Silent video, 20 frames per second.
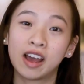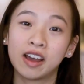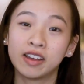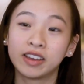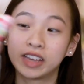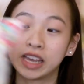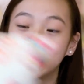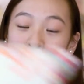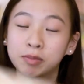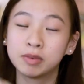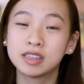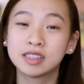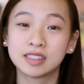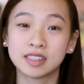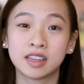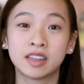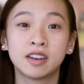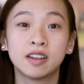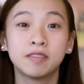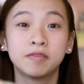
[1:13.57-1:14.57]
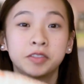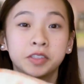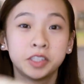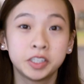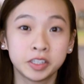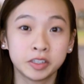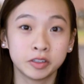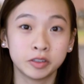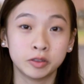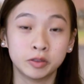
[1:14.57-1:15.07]
It came in a set of
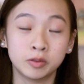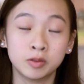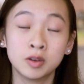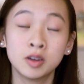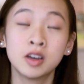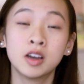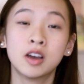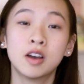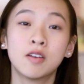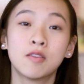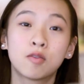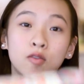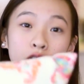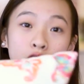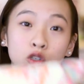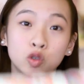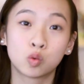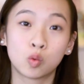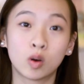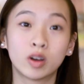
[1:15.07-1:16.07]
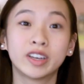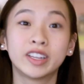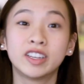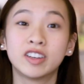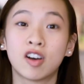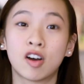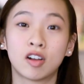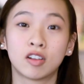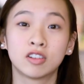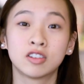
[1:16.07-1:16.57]
two for twenty
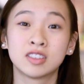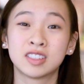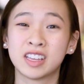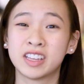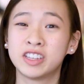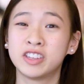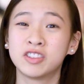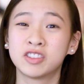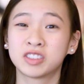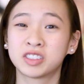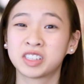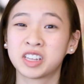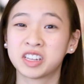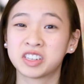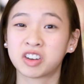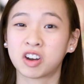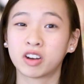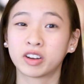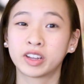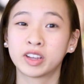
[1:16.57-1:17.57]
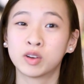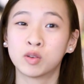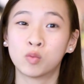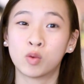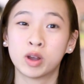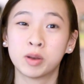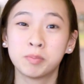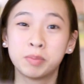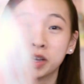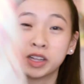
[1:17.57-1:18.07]
dollars, and usually at
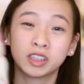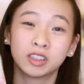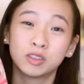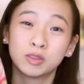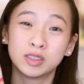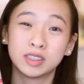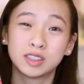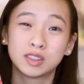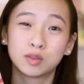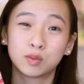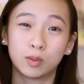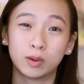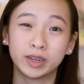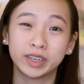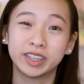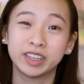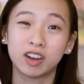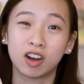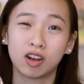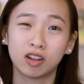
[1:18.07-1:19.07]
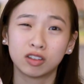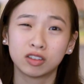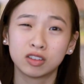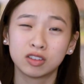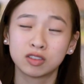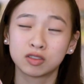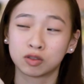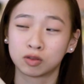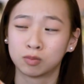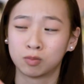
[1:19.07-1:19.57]
Target one pillow is twenty
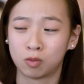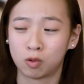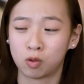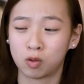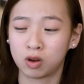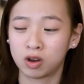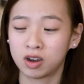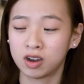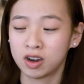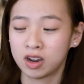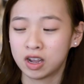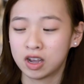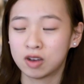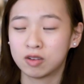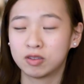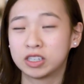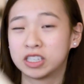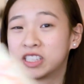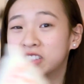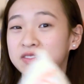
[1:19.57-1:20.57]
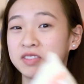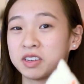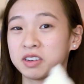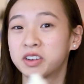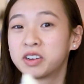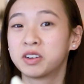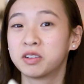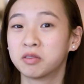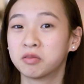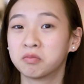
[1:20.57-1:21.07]
dollars or more, which is
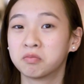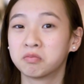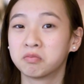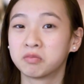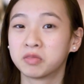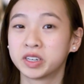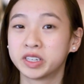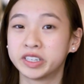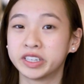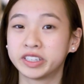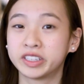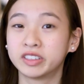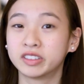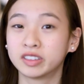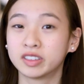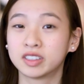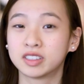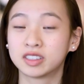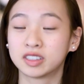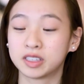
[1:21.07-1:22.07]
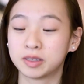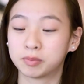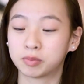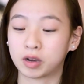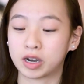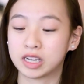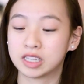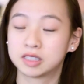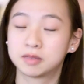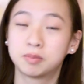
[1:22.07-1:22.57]
very ridiculously
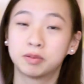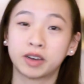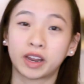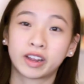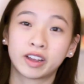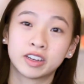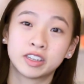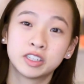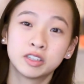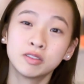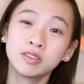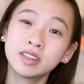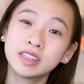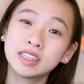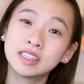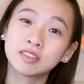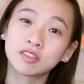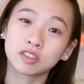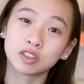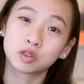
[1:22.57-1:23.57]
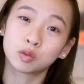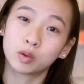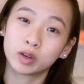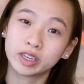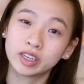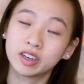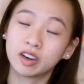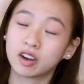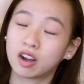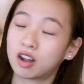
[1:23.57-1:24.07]
priced, but I got two of these for
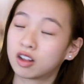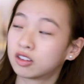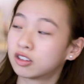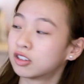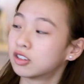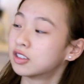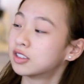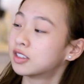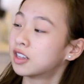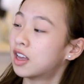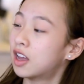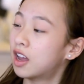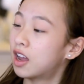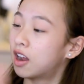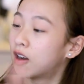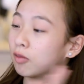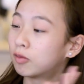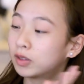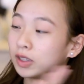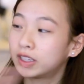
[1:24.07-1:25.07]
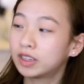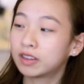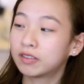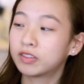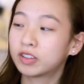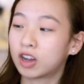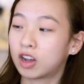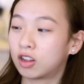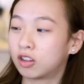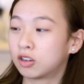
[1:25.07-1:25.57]
twenty dollars. Really
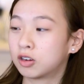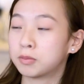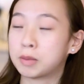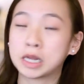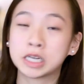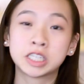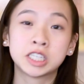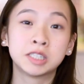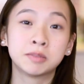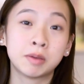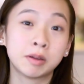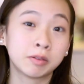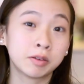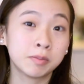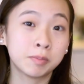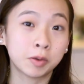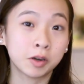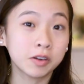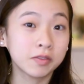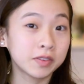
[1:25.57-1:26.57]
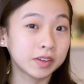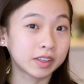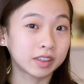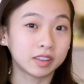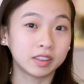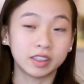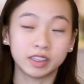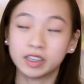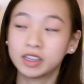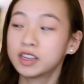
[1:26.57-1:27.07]
love the color, it matches my room
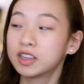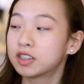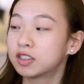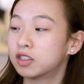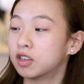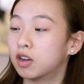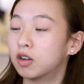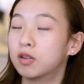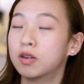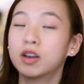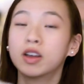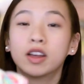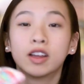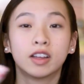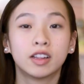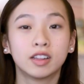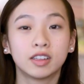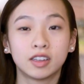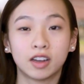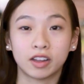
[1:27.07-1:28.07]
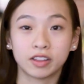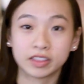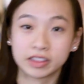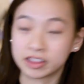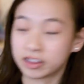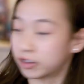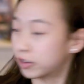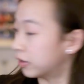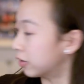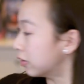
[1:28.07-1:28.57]
perfectly, so
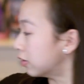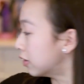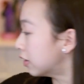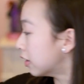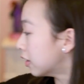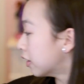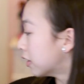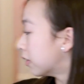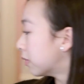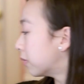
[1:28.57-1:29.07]
got those.